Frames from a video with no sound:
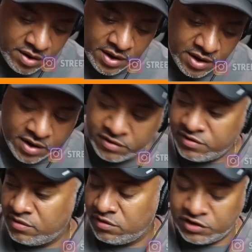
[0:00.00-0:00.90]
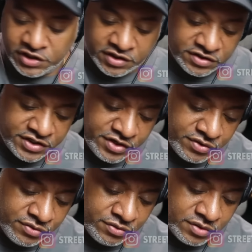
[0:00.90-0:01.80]
And she
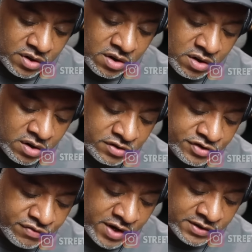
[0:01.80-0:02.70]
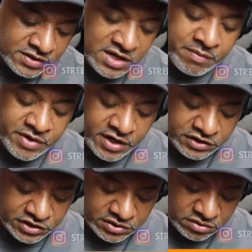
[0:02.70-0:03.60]
continued on direct
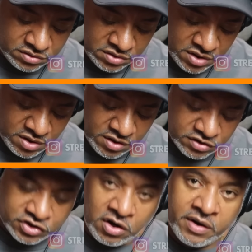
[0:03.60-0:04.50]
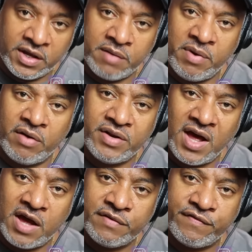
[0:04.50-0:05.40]
examination, starting at about
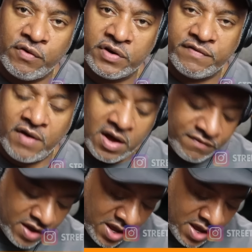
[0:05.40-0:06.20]
9:45